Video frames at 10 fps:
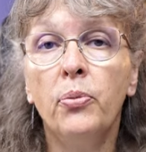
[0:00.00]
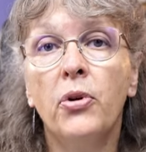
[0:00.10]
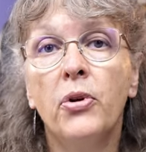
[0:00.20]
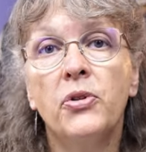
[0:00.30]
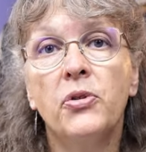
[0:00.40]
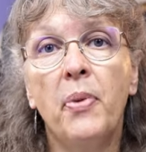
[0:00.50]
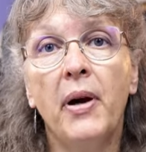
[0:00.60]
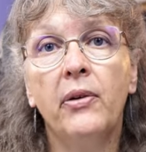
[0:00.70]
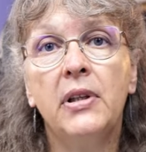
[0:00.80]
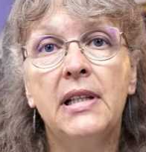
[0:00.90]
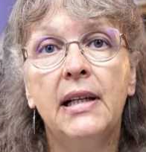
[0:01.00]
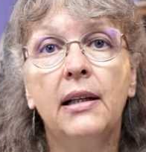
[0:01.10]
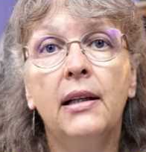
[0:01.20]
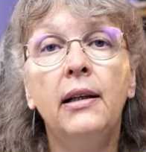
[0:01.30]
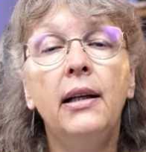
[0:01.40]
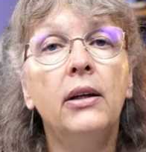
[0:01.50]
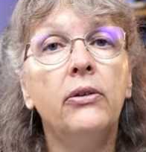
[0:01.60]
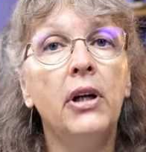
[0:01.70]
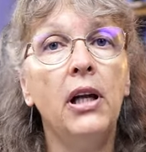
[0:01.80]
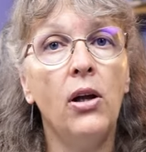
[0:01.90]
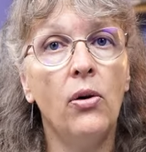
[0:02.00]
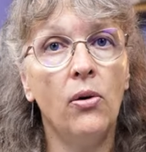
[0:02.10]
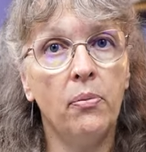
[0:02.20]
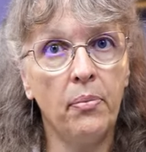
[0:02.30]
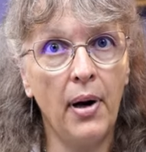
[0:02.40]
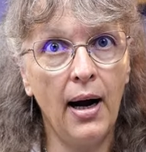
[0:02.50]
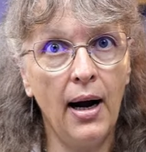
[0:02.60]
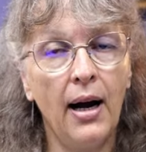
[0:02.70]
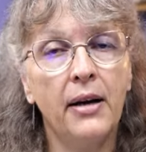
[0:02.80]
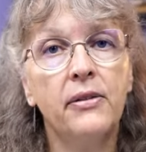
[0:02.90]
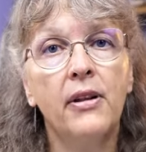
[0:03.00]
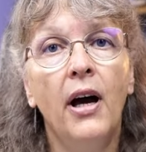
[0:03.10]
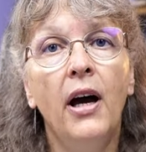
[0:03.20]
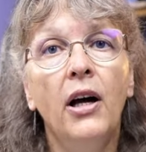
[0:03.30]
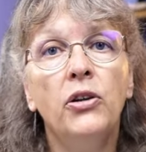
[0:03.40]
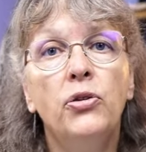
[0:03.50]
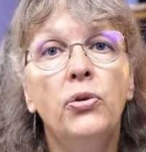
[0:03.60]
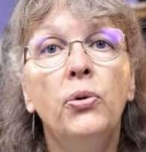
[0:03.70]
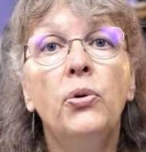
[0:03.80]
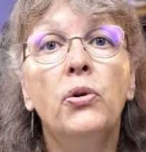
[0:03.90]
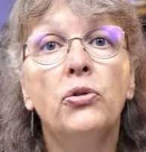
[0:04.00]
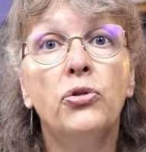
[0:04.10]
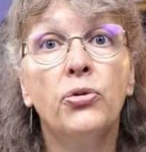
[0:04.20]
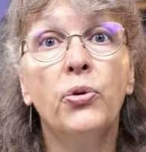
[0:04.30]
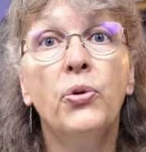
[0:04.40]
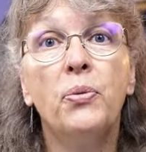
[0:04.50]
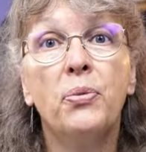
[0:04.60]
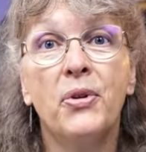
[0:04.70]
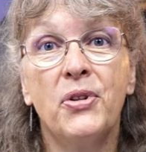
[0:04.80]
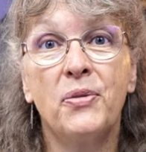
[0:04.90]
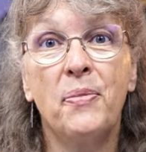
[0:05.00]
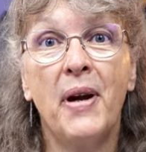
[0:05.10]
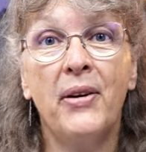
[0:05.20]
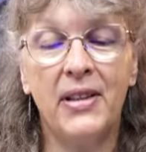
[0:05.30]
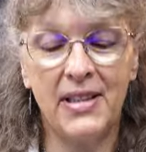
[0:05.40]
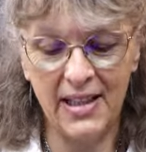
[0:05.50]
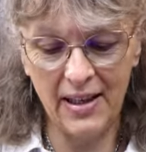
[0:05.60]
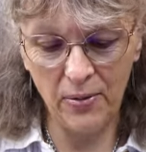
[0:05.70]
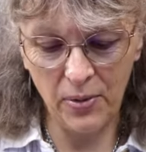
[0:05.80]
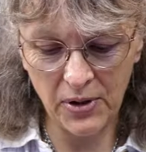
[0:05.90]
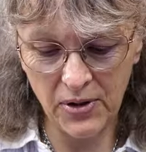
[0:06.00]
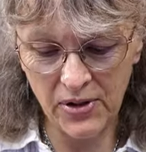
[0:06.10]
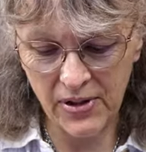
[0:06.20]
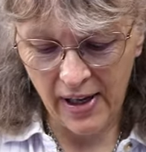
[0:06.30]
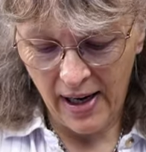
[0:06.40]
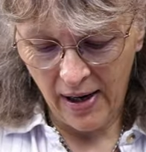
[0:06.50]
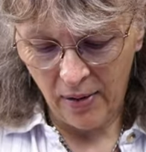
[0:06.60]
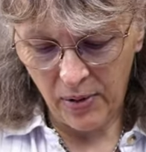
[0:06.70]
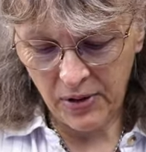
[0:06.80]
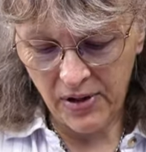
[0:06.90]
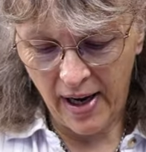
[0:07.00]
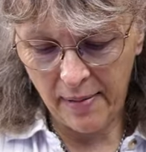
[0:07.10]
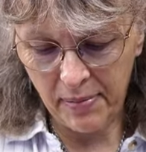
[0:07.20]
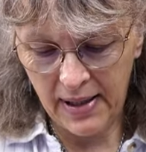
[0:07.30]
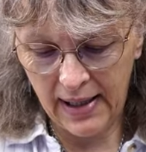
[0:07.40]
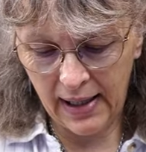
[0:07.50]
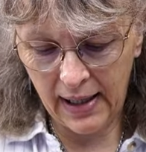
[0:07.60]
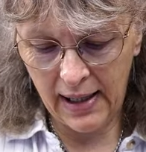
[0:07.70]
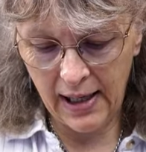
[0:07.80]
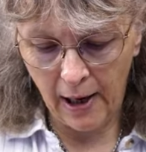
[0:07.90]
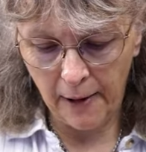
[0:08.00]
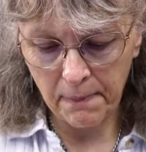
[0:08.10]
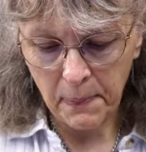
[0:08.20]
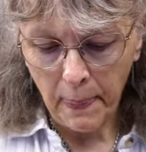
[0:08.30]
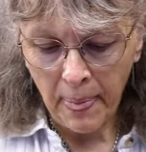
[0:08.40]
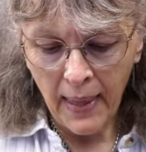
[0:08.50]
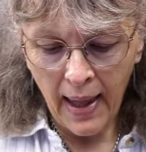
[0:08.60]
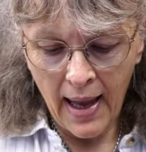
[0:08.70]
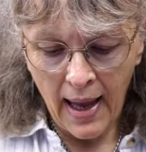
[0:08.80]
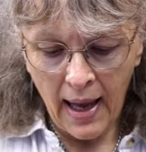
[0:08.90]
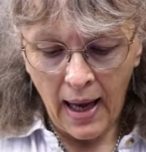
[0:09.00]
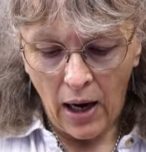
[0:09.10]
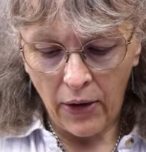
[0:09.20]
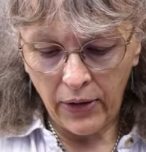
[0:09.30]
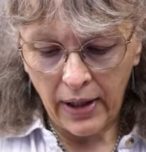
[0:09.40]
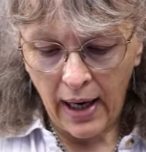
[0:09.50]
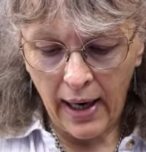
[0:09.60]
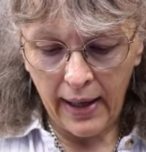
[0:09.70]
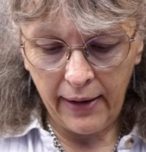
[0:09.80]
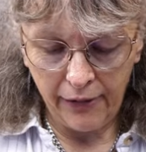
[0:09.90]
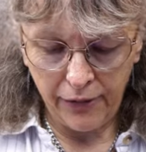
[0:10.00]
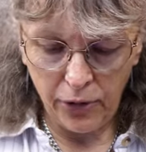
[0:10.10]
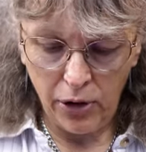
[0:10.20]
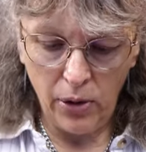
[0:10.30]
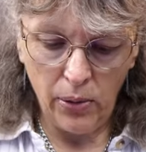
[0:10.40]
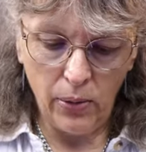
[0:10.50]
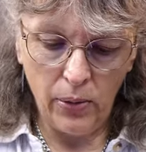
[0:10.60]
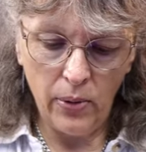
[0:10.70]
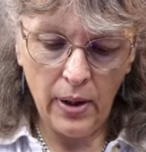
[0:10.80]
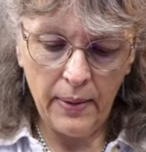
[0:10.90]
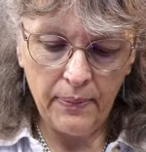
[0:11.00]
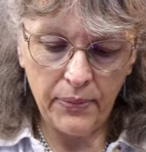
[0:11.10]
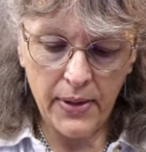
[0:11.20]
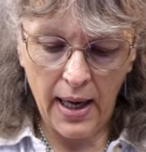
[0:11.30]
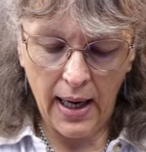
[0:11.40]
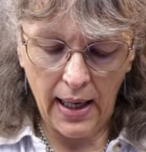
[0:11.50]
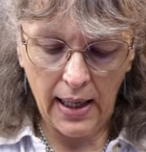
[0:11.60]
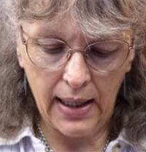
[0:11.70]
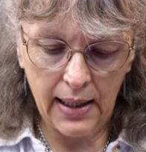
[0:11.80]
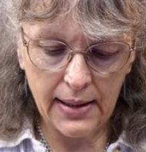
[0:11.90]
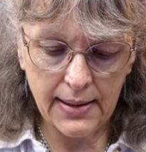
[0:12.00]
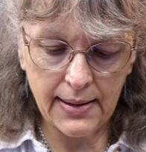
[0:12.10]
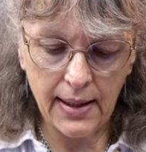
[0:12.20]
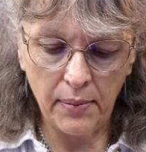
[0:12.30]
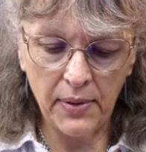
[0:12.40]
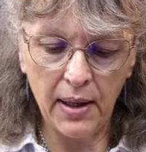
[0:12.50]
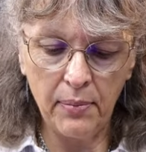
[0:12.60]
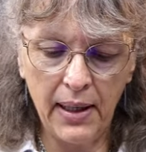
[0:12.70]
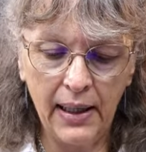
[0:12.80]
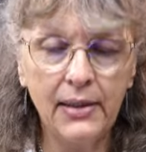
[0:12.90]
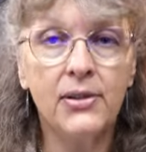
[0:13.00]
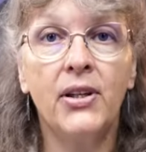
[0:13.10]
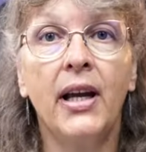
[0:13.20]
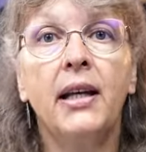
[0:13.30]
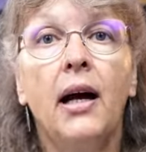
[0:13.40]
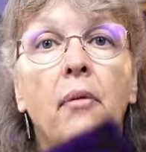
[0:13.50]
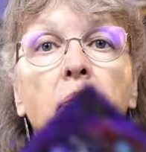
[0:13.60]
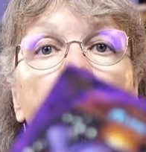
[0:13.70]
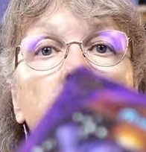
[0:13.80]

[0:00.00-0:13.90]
prosperity, clearing your path to true prosperity. What's happening here? Okay, for you, there is something being set up